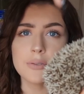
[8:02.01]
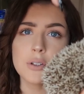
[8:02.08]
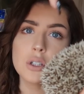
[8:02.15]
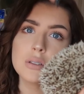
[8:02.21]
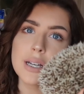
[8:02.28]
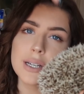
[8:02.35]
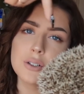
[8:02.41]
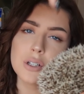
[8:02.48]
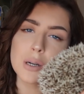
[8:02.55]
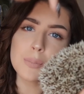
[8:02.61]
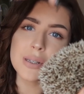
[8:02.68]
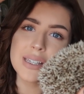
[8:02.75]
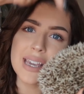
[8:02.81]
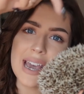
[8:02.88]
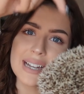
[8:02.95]
If you like
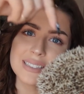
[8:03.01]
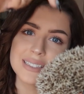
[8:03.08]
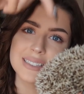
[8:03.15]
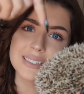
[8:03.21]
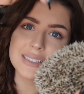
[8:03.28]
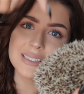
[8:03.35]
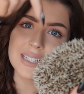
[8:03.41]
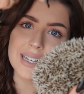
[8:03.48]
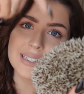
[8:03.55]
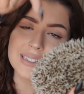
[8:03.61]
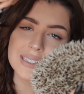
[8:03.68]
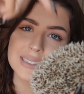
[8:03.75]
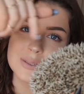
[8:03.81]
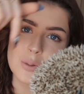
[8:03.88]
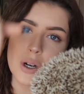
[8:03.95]
grumpy cactuses like
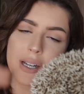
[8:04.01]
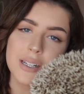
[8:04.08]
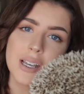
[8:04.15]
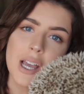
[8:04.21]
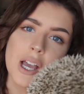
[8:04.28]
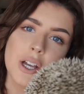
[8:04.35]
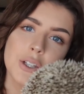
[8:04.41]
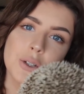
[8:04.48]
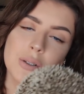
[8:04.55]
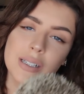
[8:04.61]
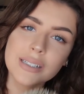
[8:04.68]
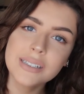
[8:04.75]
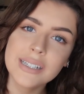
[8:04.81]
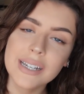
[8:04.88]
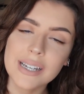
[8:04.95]
this one, you
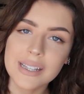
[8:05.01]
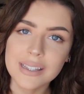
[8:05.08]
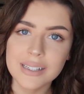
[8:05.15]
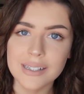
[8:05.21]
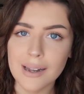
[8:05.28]
can get the